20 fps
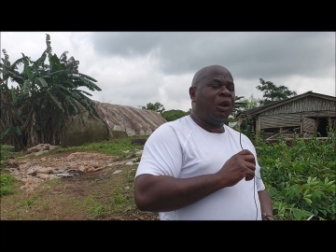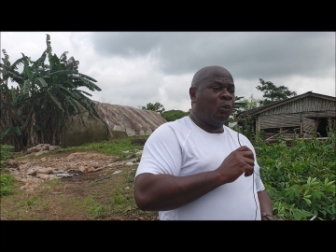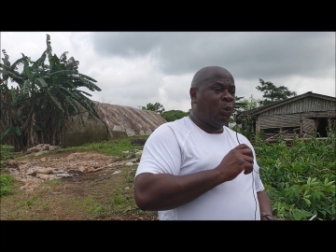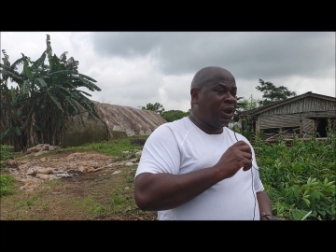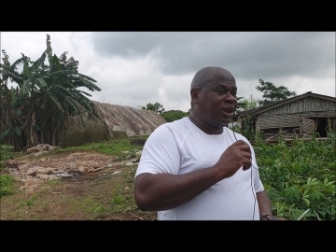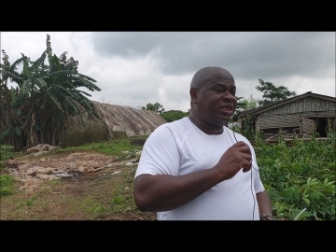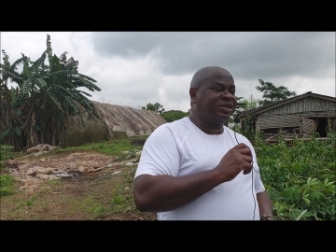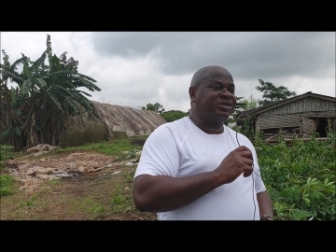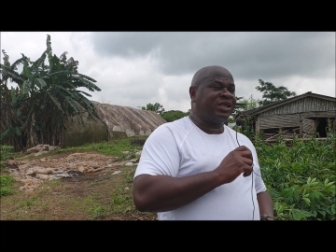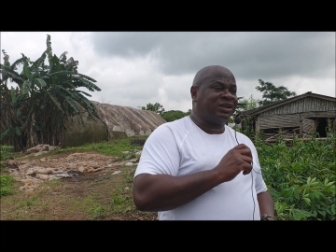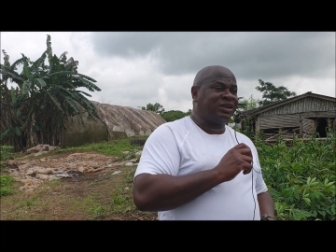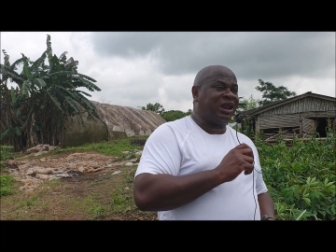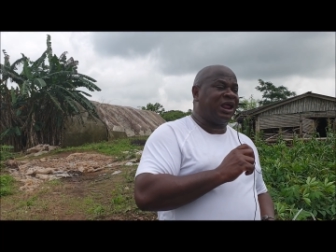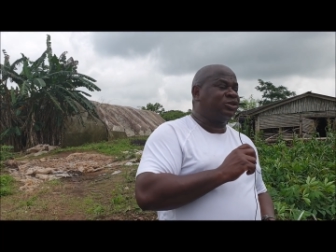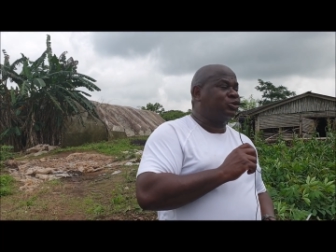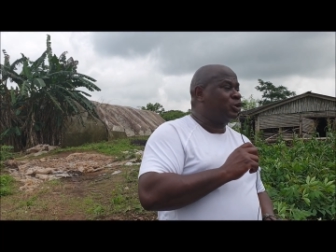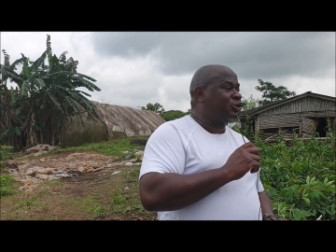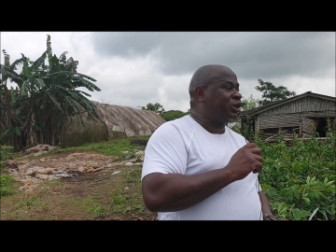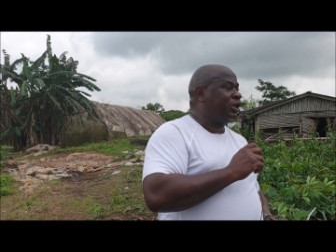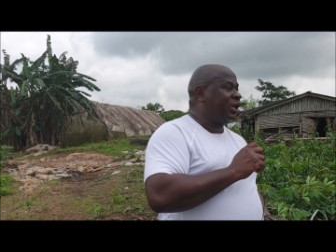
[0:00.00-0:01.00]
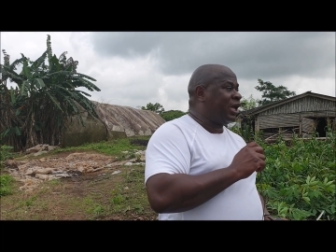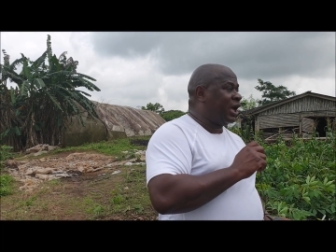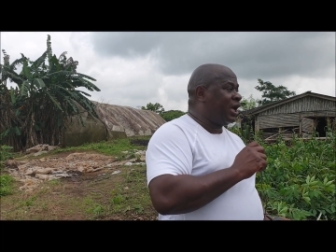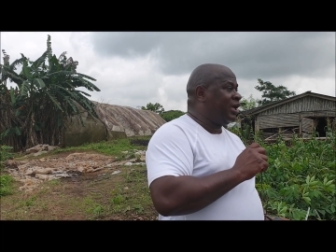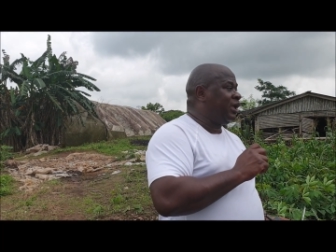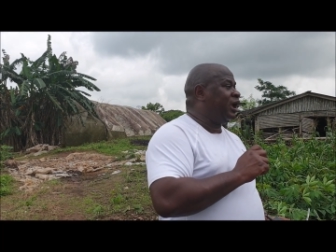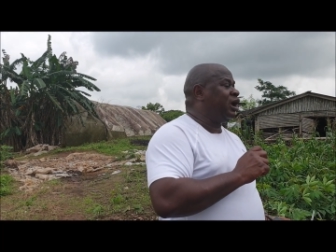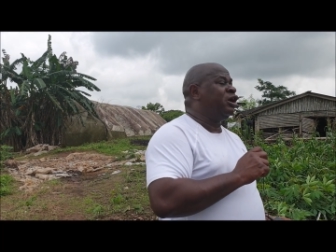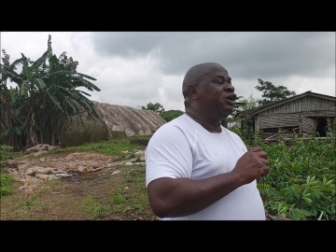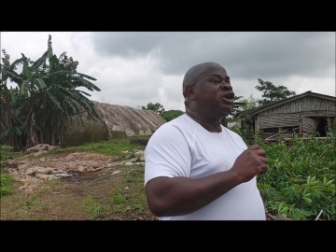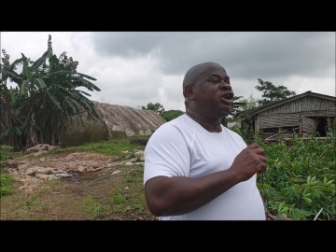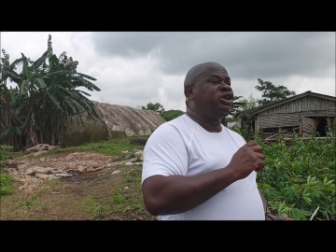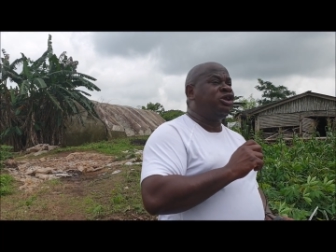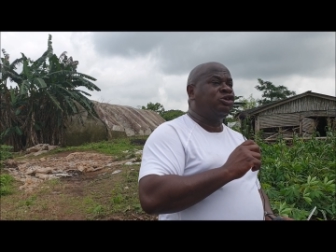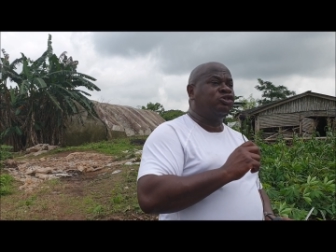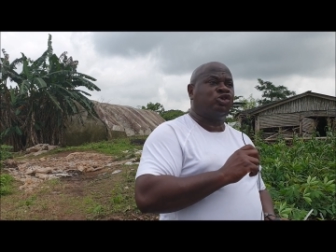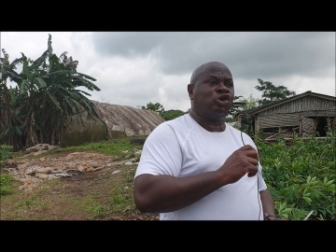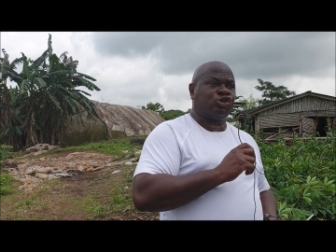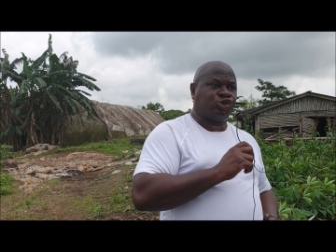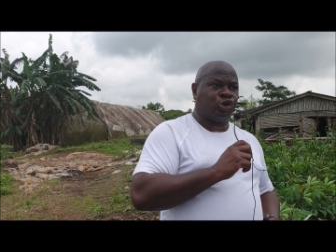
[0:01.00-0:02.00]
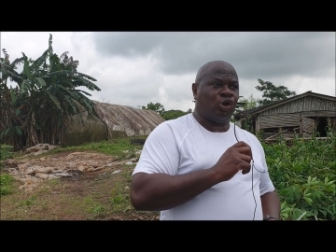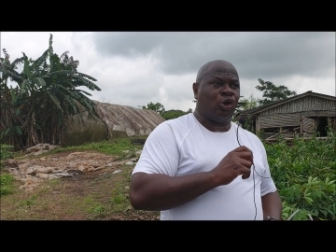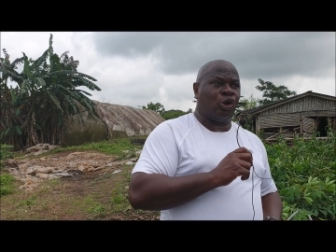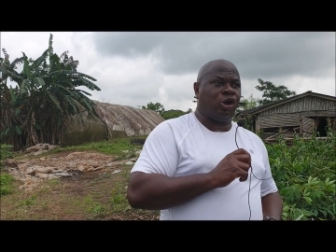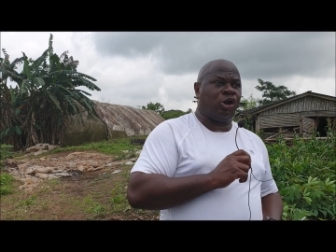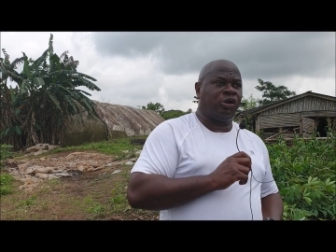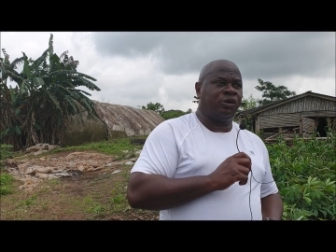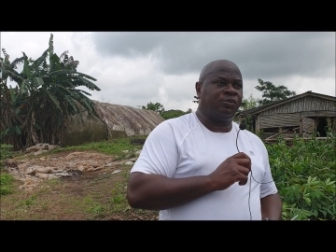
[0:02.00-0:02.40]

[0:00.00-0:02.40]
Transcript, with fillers: When it started, I told the guy, reduce your stock.